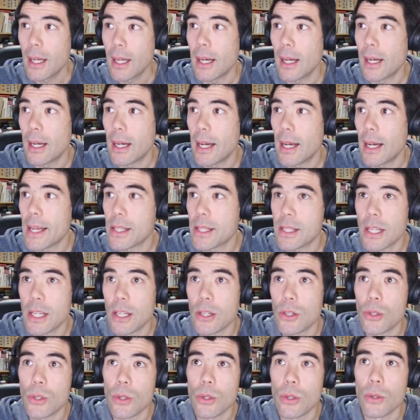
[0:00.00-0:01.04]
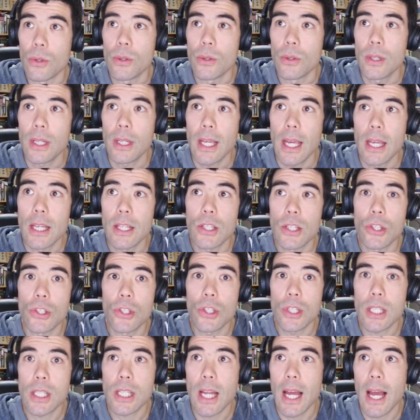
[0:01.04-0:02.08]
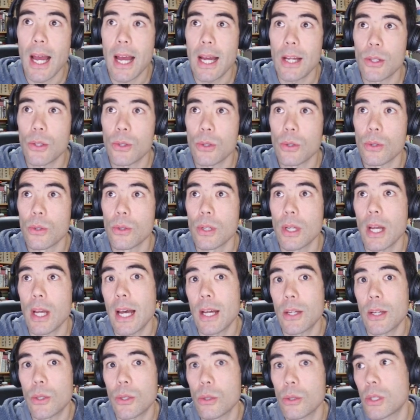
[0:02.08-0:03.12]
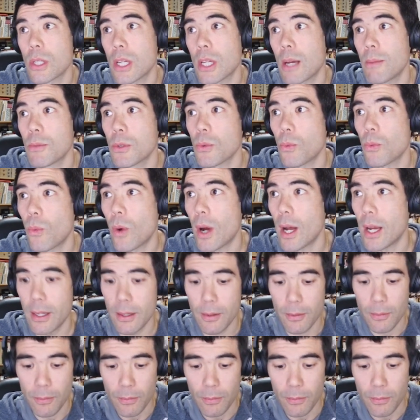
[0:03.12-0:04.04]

uh, as Z2. Okay, it's just R2, R2 times 1.